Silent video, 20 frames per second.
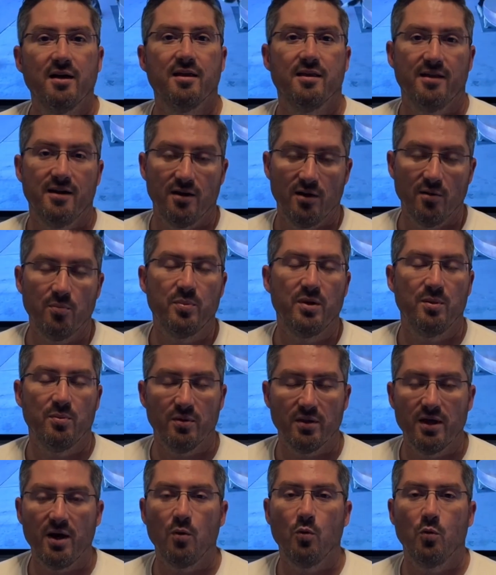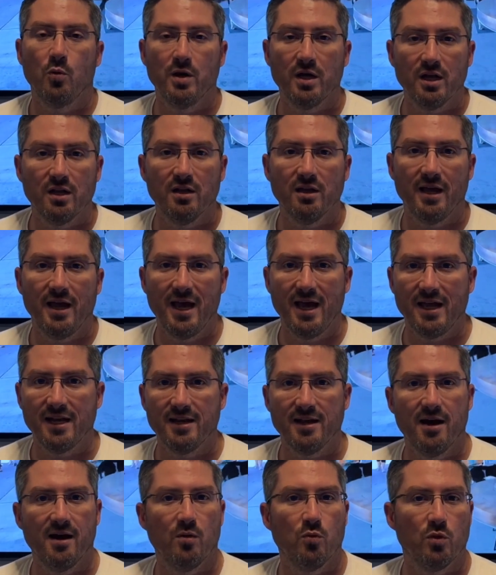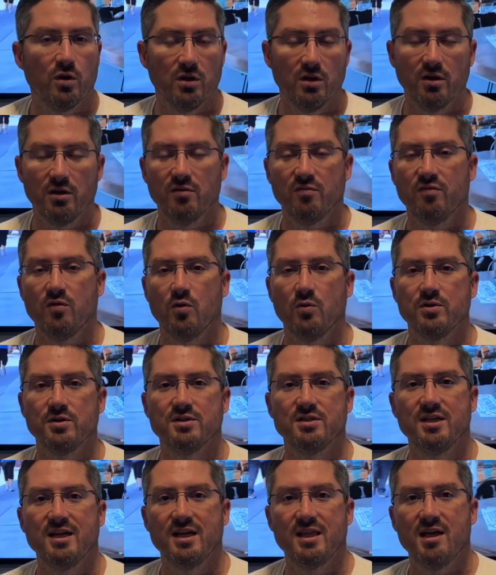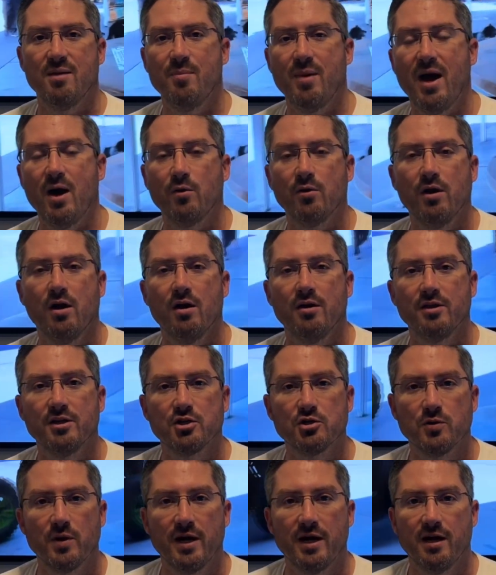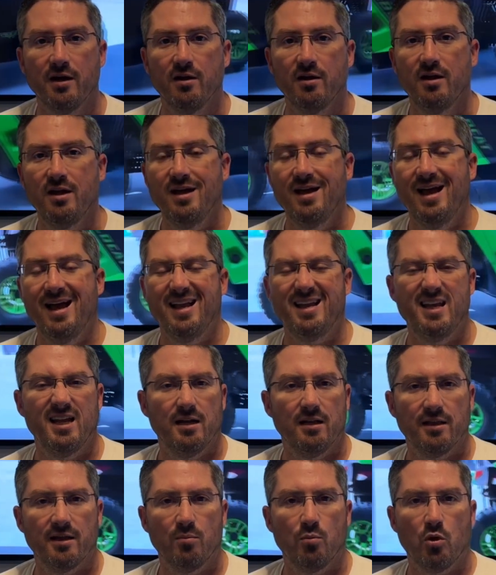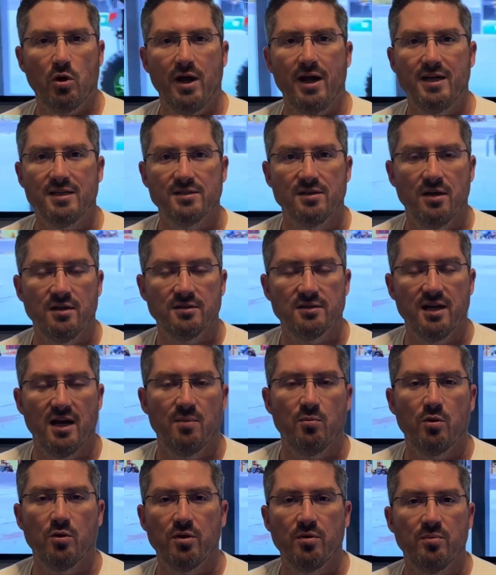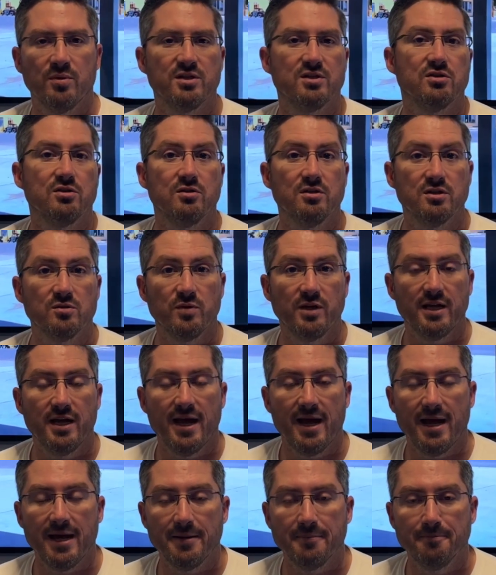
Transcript: There are people that will, and we're looking forward to seeing them out on the trail and getting a little more hands-on time with them as soon as we can.